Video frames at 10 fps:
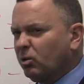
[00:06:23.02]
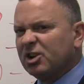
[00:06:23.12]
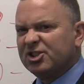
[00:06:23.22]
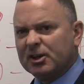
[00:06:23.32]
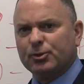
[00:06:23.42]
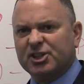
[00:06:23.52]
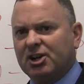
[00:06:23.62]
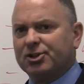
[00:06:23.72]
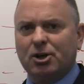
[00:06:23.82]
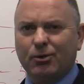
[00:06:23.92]
We're going to stick with
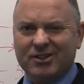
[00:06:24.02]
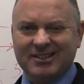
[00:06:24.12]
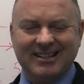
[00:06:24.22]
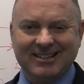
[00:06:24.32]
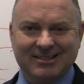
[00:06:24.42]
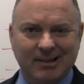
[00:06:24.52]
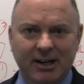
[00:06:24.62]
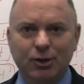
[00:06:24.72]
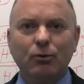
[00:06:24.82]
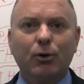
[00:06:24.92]
serotonin since that's
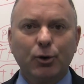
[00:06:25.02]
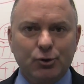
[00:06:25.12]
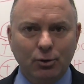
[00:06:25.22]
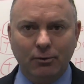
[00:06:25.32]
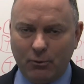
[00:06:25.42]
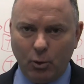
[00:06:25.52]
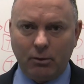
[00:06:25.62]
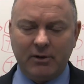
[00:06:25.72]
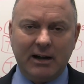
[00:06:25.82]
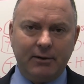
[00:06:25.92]
kind of universal
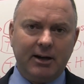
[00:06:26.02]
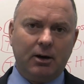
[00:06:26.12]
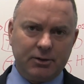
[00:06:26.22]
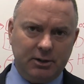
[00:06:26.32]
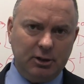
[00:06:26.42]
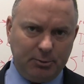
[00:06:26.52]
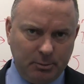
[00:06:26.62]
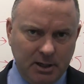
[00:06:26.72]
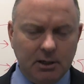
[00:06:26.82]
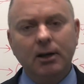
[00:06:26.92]
for
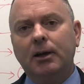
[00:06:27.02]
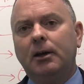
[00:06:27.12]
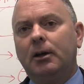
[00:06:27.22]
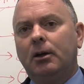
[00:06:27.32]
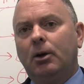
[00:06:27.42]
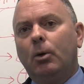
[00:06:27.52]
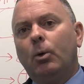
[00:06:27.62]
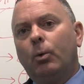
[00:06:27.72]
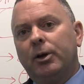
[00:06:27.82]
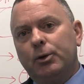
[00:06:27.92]
5-hydroxytryptamine.
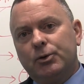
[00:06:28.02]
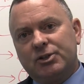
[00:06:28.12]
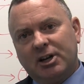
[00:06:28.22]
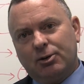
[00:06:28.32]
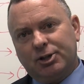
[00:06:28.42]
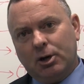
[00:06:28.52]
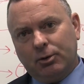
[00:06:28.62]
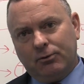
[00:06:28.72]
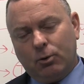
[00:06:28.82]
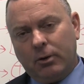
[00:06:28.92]
We use
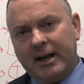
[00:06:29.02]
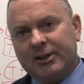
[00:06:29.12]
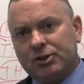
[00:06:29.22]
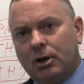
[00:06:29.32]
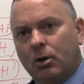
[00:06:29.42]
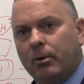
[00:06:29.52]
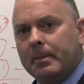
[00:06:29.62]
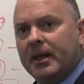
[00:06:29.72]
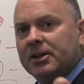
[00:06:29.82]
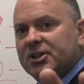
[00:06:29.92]
serotonin for that. So
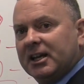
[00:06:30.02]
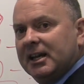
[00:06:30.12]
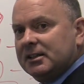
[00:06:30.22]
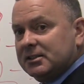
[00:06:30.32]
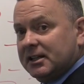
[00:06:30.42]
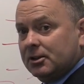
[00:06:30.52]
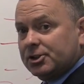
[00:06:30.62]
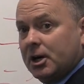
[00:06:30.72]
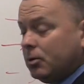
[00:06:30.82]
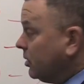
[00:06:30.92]
to get to
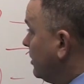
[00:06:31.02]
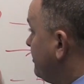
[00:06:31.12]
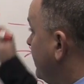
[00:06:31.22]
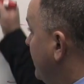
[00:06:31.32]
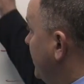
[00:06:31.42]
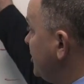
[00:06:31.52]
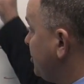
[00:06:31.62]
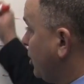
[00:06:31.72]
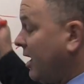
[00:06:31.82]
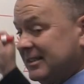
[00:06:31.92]
serotonin, this
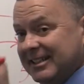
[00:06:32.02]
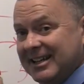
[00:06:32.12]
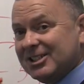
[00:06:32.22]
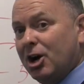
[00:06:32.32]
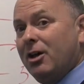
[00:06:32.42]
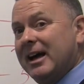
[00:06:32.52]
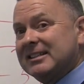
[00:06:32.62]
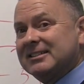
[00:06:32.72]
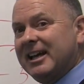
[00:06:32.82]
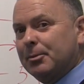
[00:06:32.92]
process all
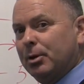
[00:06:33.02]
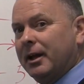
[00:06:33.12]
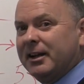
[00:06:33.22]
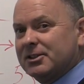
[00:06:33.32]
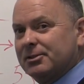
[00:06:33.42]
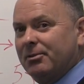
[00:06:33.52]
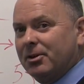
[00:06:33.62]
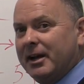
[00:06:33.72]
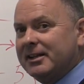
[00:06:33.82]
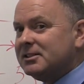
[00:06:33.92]
has to take place.
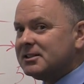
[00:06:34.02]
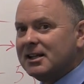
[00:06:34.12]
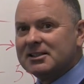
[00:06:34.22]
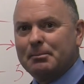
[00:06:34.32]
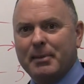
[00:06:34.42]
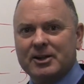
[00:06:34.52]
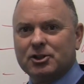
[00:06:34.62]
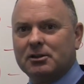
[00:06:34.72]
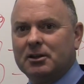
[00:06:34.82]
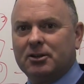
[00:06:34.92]
Okay? It's just not some
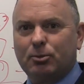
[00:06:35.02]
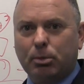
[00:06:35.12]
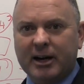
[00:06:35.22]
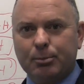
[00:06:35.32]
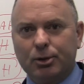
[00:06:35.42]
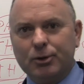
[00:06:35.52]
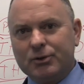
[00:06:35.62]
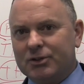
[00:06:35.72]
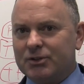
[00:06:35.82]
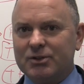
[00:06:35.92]
magic thing that the brain
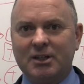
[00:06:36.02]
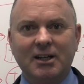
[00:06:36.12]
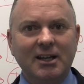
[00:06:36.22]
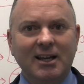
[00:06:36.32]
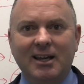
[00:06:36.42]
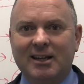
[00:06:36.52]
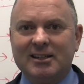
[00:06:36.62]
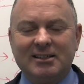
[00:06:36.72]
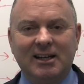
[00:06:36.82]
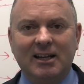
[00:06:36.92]
produces and
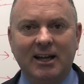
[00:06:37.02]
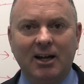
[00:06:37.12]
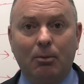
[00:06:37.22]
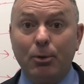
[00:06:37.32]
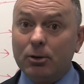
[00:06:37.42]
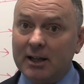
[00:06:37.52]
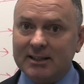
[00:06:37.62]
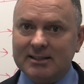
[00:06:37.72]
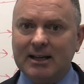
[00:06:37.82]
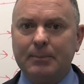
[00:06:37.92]
doesn't need any help. There are a lot
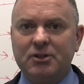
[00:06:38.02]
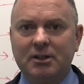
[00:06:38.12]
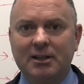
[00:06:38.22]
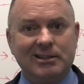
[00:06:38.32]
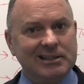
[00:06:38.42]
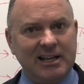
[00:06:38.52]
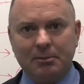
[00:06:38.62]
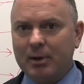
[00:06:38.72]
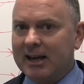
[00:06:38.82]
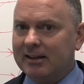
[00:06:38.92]
of steps in this. Just
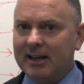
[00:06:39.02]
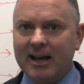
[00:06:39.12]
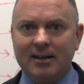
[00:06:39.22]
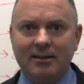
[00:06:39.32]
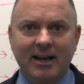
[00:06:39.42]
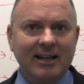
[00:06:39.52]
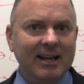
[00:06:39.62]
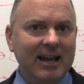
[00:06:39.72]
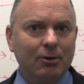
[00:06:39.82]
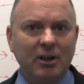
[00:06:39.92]
like baking that
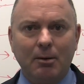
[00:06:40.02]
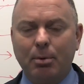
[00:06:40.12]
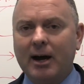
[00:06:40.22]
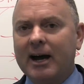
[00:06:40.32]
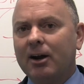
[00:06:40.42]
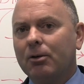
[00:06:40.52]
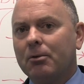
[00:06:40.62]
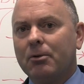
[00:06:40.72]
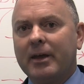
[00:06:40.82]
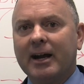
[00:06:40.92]
cake or that pie
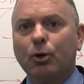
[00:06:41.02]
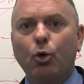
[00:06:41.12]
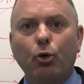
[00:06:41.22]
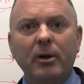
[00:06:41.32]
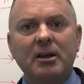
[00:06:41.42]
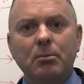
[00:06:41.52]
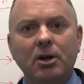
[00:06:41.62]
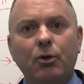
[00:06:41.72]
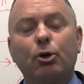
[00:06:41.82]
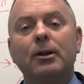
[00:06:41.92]
or that gourmet
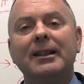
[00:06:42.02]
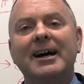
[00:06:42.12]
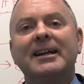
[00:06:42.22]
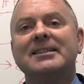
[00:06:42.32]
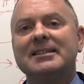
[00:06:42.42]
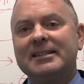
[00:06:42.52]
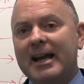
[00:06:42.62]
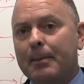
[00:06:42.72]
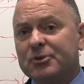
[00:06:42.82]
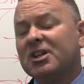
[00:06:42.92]
meal, there are a lot of
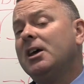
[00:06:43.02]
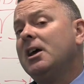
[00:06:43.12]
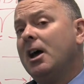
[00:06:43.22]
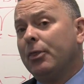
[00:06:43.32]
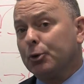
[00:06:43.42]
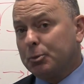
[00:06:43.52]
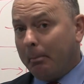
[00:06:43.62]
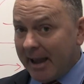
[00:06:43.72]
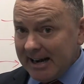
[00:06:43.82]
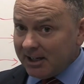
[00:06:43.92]
steps. There's
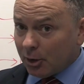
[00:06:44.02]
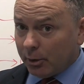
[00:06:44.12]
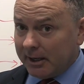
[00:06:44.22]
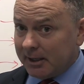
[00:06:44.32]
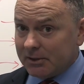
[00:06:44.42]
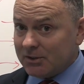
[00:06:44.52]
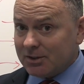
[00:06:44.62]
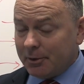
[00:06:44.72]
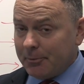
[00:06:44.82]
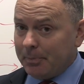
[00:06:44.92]
main
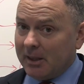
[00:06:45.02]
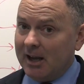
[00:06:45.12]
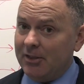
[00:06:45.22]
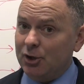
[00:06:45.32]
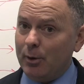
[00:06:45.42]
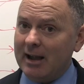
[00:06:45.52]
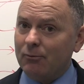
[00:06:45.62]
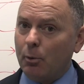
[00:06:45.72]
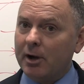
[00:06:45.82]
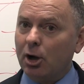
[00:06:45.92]
ingredients, and then you
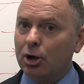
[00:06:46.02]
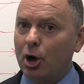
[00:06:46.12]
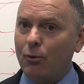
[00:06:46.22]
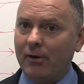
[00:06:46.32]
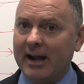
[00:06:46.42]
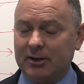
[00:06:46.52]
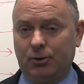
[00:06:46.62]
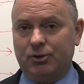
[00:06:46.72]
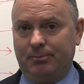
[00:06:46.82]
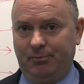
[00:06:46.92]
have what we call
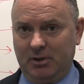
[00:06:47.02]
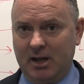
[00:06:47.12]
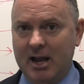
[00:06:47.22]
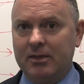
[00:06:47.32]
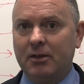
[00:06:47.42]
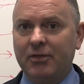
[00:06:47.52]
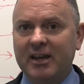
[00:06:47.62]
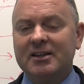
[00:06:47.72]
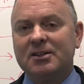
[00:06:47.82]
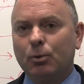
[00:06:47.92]
cofactors, okay? The
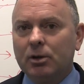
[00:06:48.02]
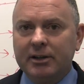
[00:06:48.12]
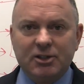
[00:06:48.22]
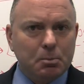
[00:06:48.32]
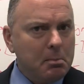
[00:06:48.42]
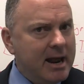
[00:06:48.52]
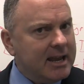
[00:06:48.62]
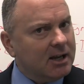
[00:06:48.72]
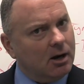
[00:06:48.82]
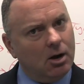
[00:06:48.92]
things that really just
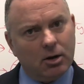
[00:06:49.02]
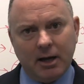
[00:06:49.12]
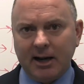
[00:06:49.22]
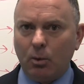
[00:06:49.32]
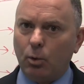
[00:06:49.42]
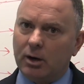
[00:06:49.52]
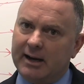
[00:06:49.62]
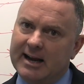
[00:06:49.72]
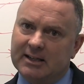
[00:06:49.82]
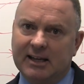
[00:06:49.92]
make it all kind of
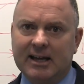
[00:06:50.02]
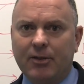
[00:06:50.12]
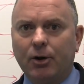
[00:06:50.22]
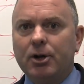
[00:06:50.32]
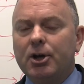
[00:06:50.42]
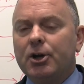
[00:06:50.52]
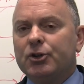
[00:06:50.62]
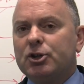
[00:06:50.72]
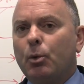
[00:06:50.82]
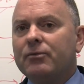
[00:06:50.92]
work out together.
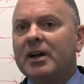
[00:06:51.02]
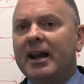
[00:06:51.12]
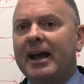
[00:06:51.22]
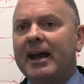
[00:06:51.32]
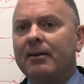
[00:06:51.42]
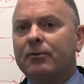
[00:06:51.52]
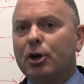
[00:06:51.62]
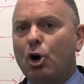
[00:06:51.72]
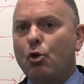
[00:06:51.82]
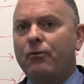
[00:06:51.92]
So we've got to have
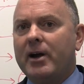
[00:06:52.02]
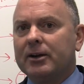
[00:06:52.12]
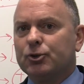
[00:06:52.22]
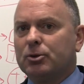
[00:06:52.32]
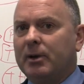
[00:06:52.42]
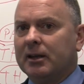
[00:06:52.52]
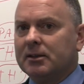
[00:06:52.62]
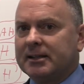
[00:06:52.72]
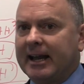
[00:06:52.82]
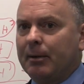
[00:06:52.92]
cofactors to make
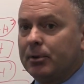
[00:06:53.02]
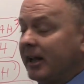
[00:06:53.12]
this happen.